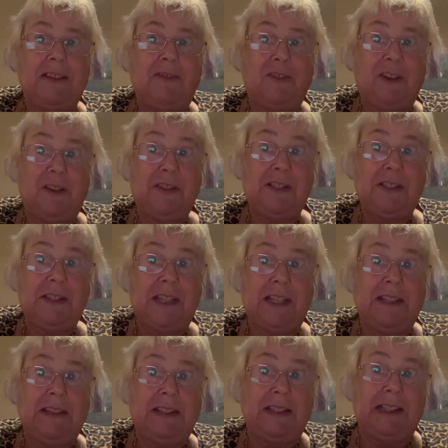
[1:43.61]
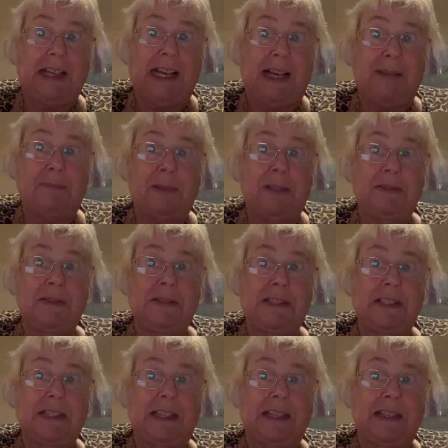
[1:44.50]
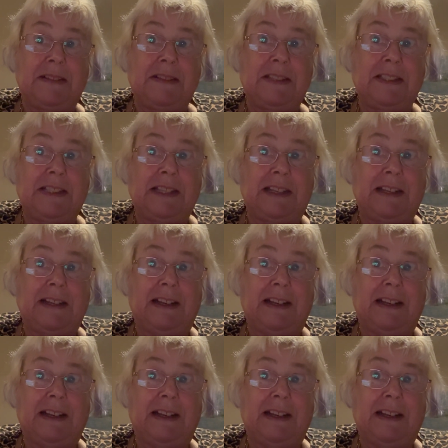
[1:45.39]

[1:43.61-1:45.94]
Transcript: first thing that happens is